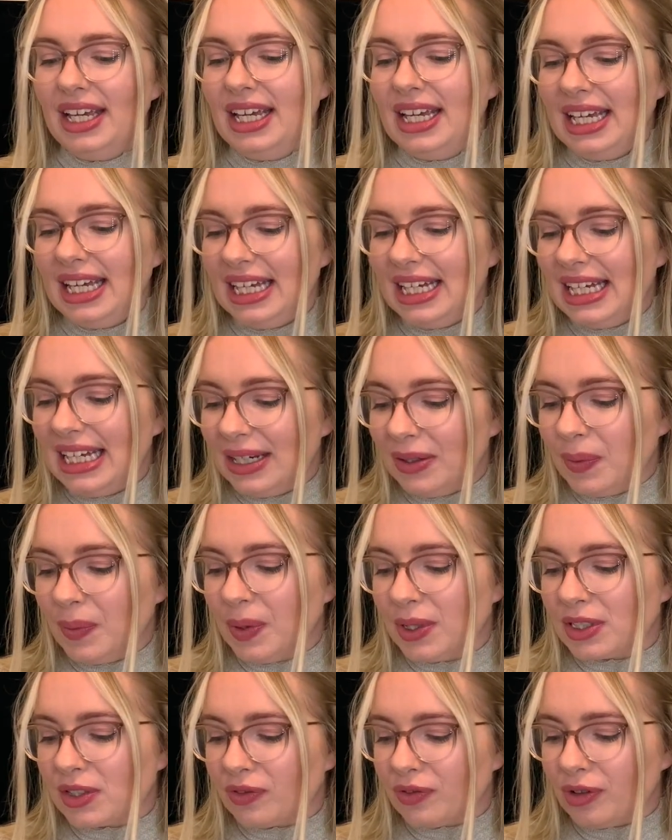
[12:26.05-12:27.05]
It
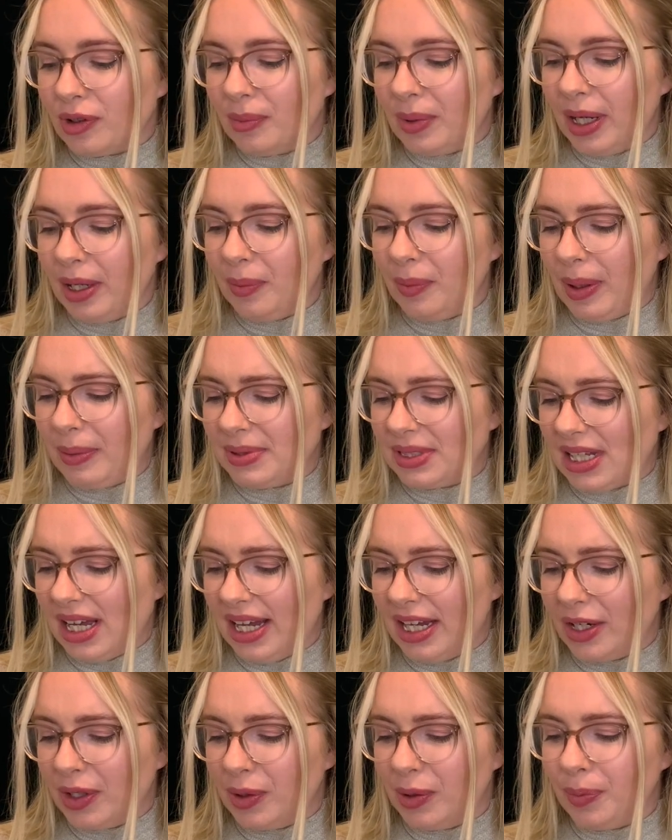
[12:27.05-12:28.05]
was from a
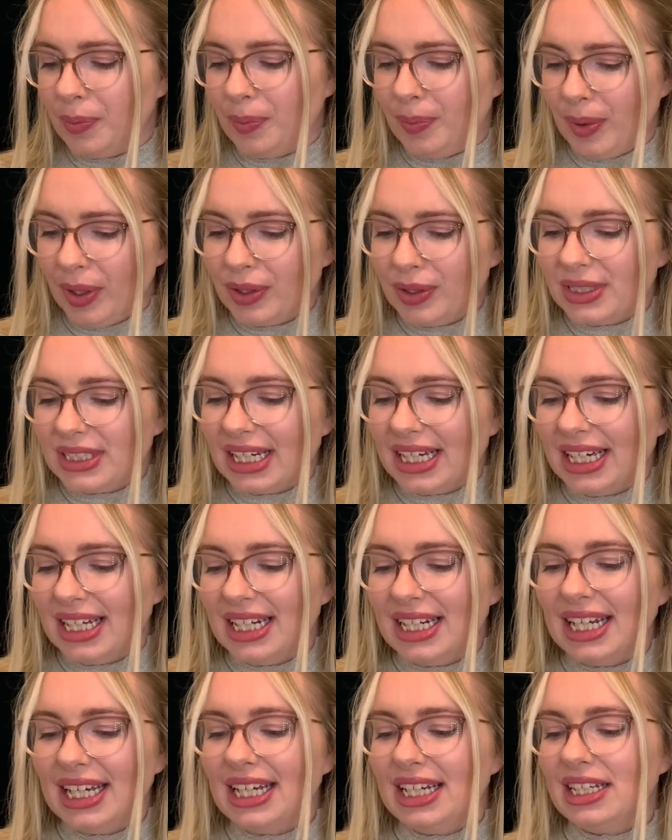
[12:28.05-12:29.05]
website called
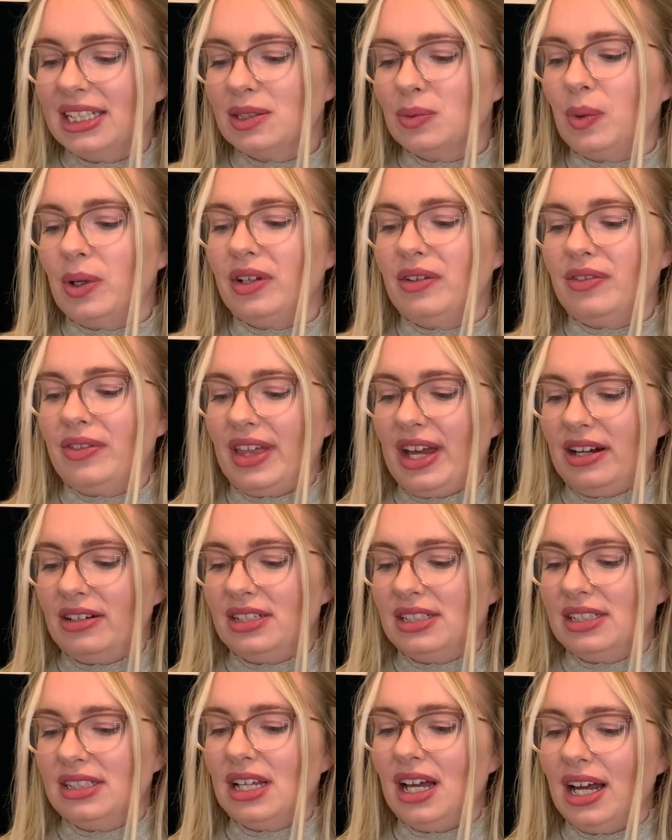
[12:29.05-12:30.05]
Bowden. It is one of their
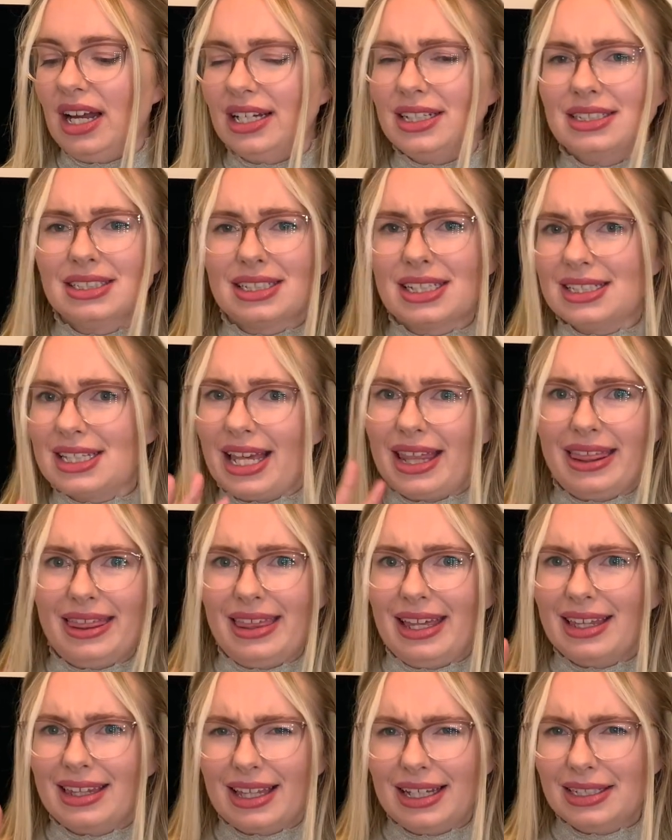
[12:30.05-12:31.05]
designs because I
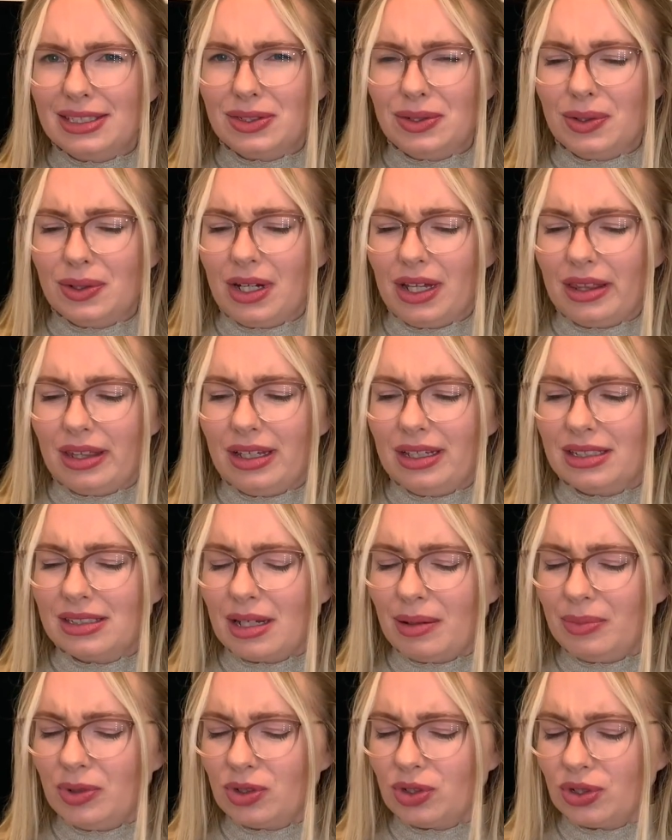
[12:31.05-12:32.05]
think they stock others,
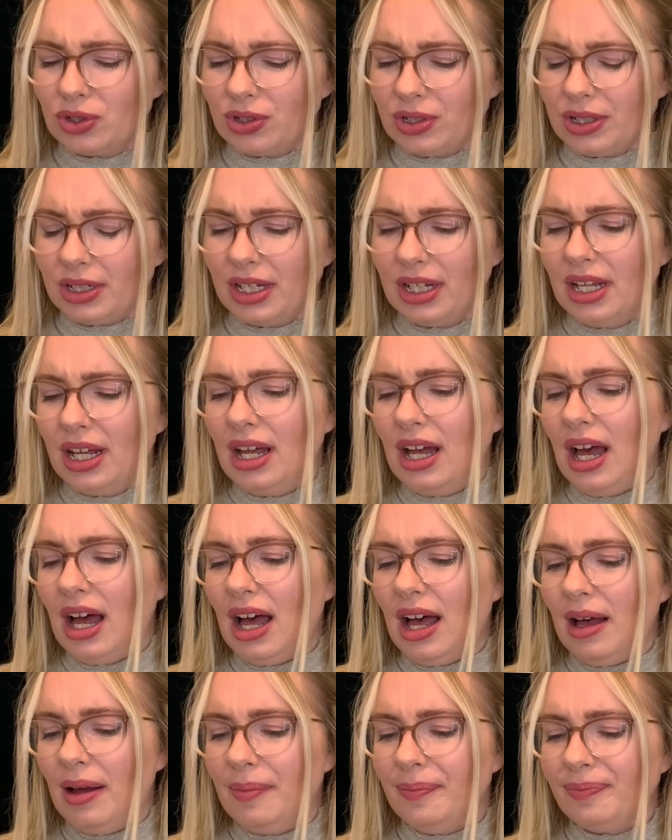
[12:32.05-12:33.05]
I'm not sure.
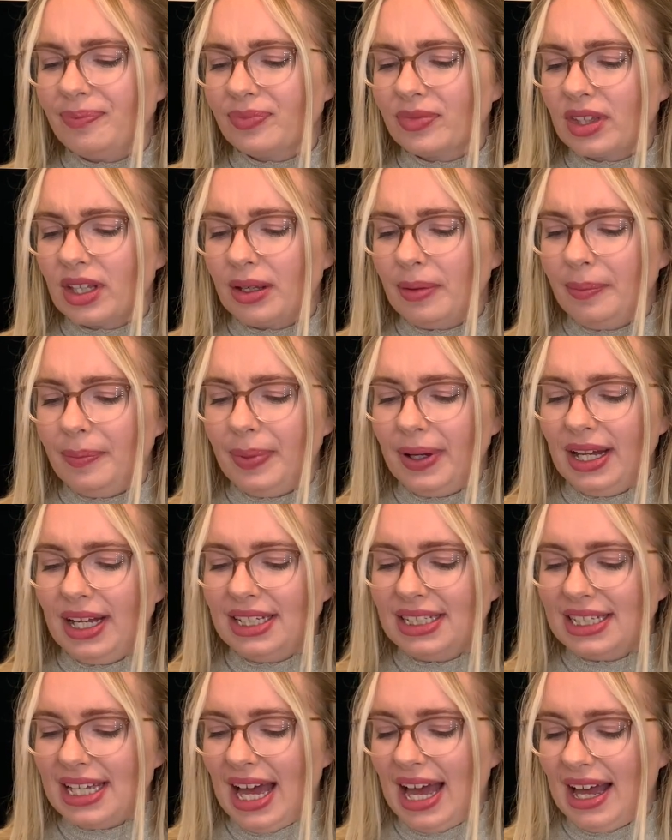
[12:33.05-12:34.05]

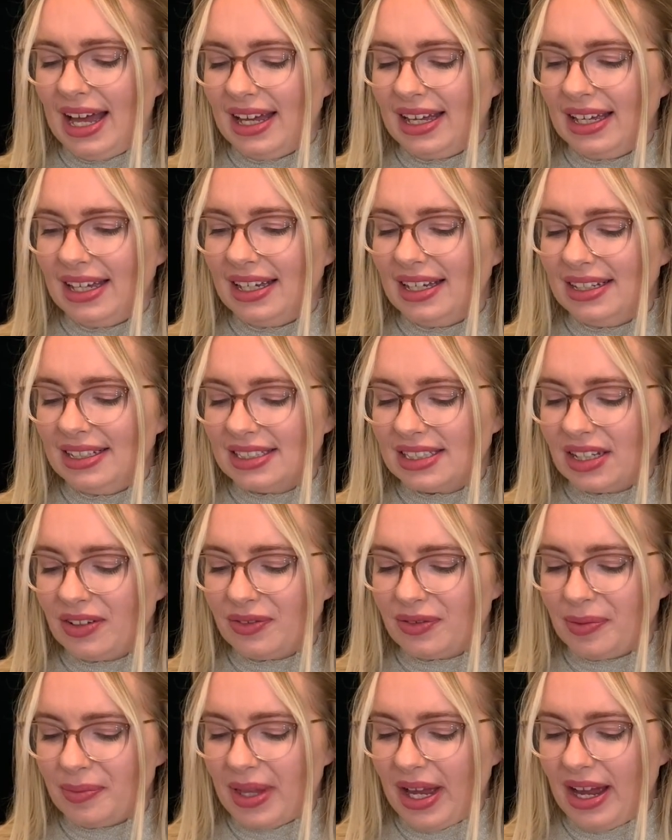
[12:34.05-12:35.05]
But yeah, it is
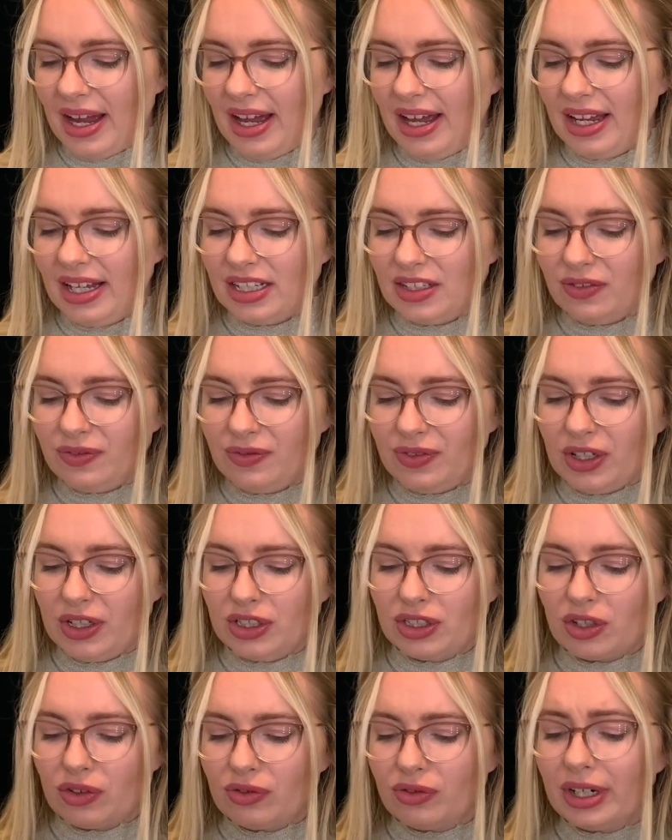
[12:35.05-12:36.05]
from there. It
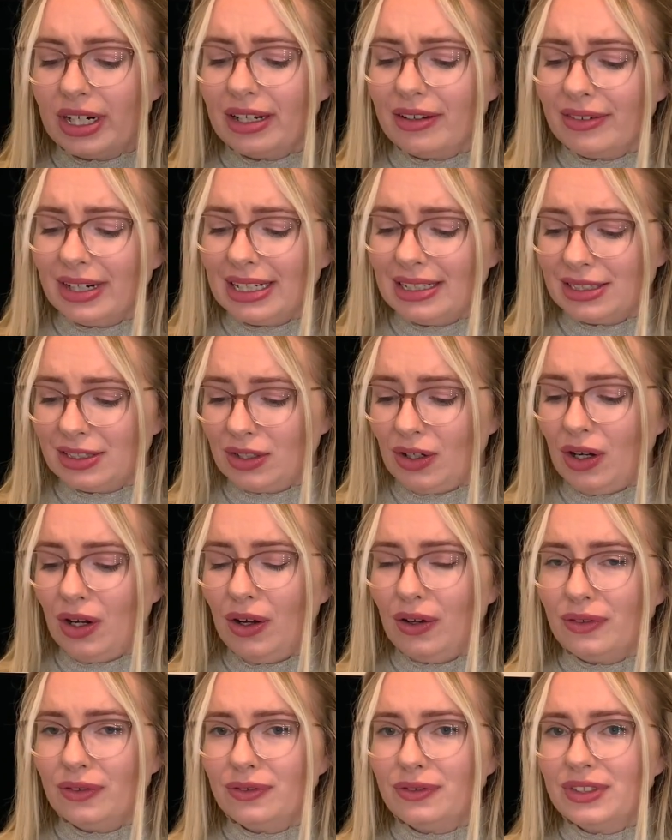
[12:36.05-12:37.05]
feels really
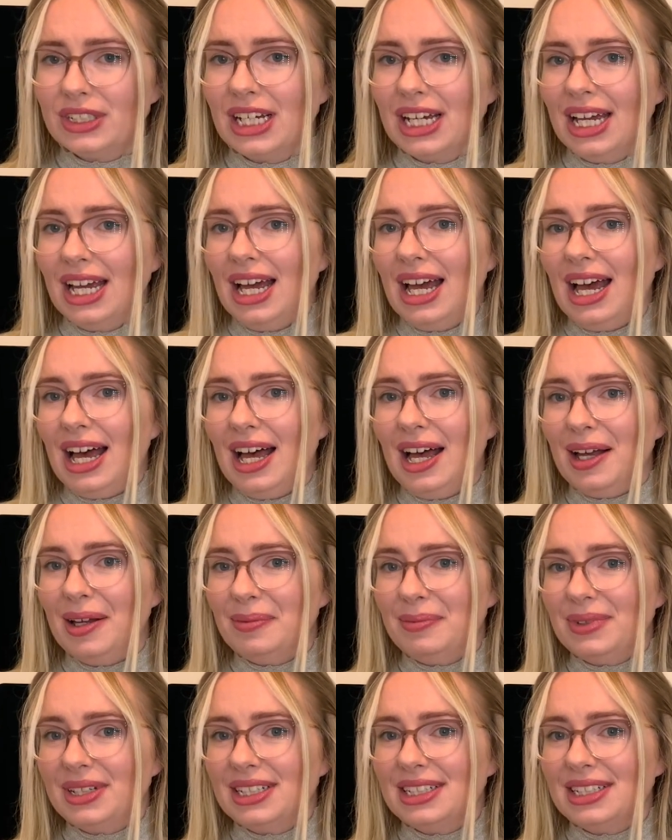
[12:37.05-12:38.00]
soft. I